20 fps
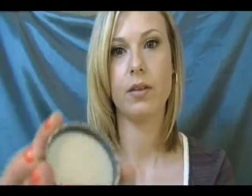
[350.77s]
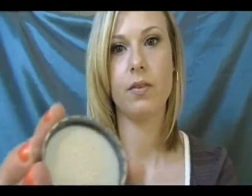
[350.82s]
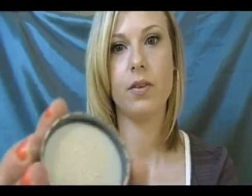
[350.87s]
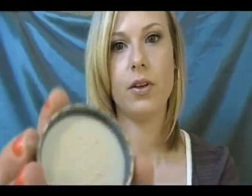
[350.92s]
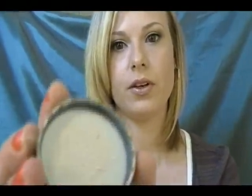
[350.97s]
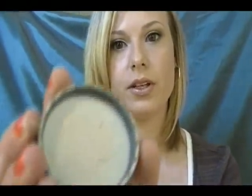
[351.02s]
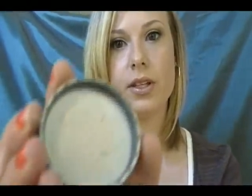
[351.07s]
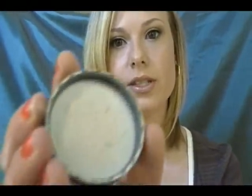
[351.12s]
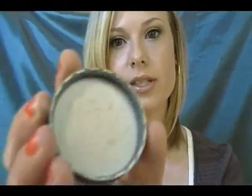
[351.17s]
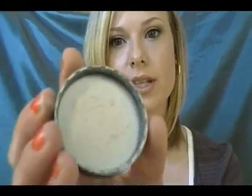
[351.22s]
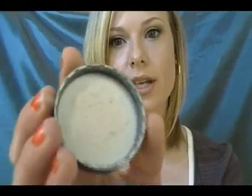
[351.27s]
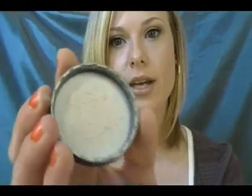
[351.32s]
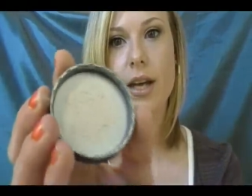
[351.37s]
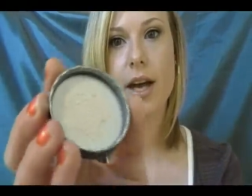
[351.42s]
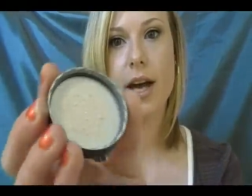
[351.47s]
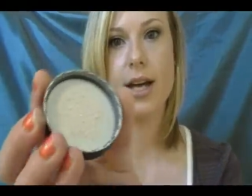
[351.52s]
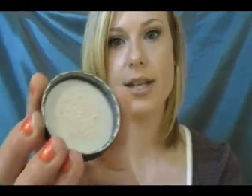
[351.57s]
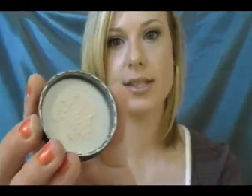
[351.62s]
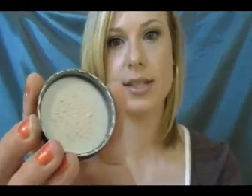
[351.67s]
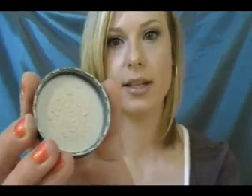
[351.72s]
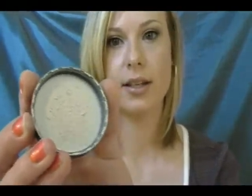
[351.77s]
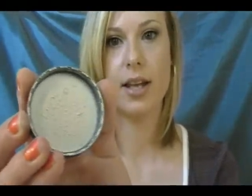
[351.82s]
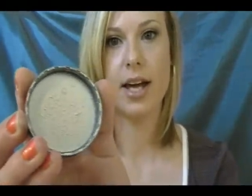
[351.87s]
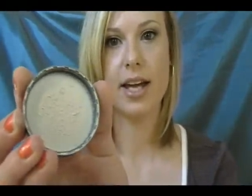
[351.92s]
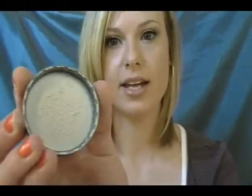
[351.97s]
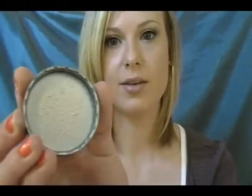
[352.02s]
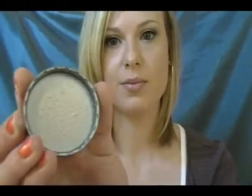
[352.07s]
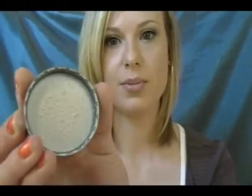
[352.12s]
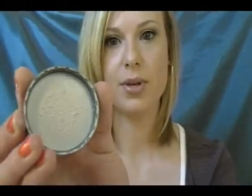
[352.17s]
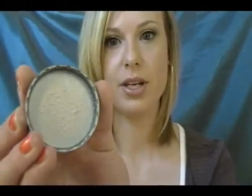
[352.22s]
if you can see it has a
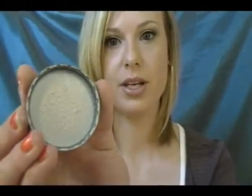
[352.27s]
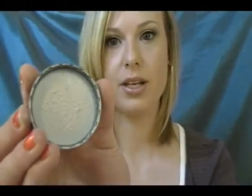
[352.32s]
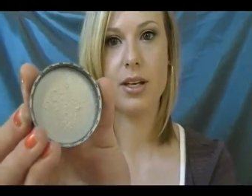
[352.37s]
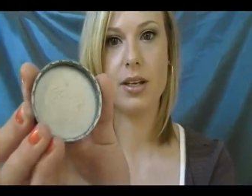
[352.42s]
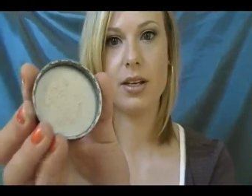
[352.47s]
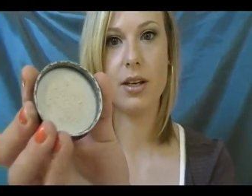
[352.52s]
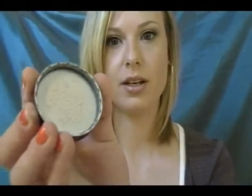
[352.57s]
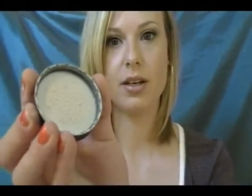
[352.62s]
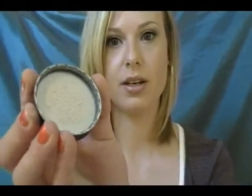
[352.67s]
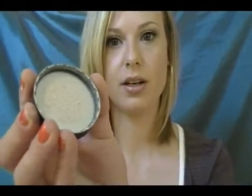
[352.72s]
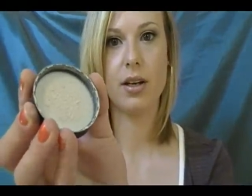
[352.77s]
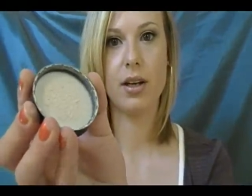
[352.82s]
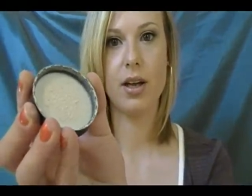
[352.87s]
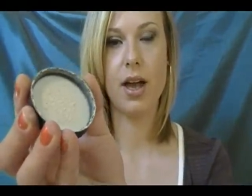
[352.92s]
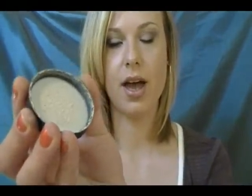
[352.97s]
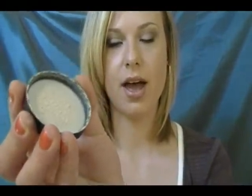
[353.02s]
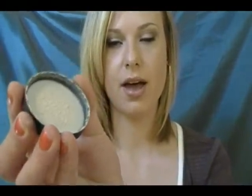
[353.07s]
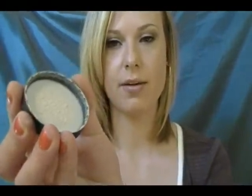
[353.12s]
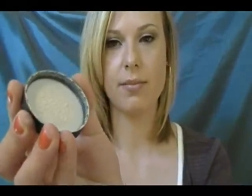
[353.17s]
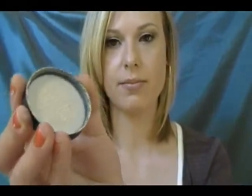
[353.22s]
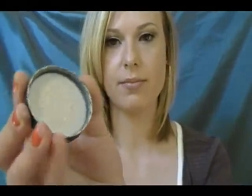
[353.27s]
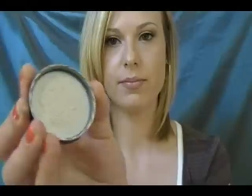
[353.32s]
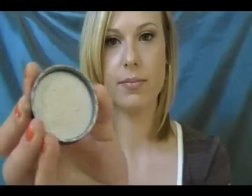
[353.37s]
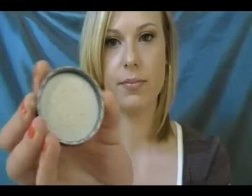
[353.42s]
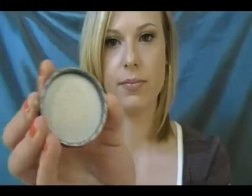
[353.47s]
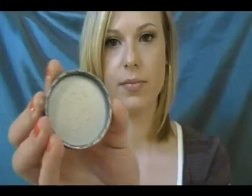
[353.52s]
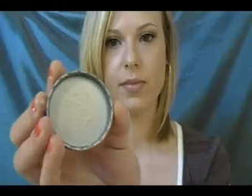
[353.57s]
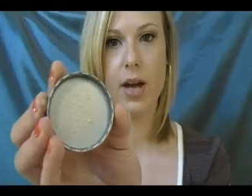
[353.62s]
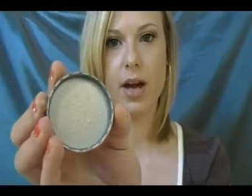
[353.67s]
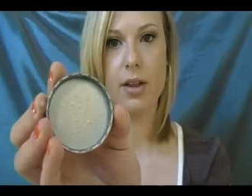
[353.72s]
light pink
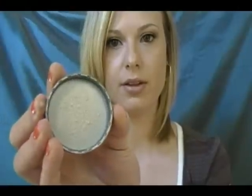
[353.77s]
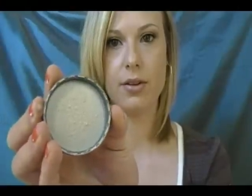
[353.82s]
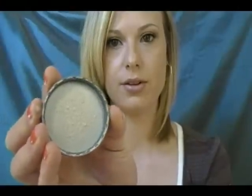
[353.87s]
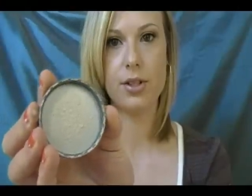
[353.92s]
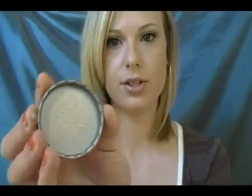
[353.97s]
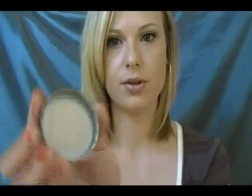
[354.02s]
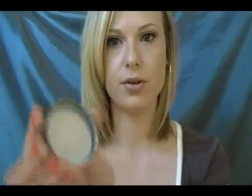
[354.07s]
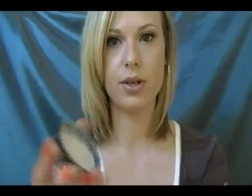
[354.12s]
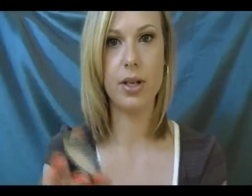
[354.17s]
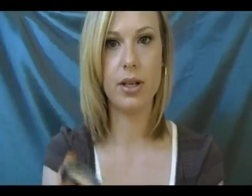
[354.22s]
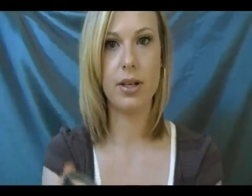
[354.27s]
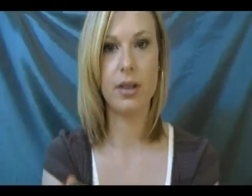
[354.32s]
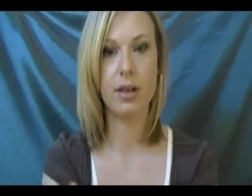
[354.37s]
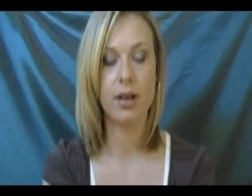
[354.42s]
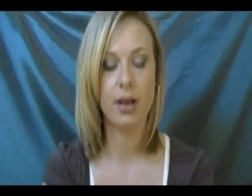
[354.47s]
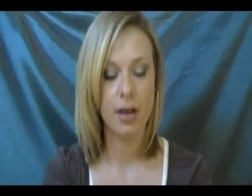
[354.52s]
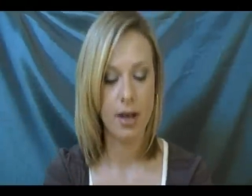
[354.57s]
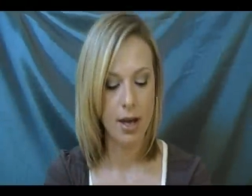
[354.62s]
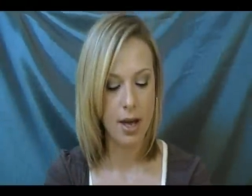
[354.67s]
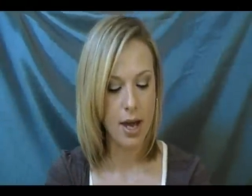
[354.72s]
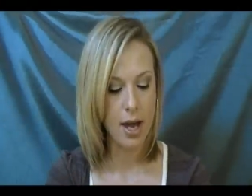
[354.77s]
color to it.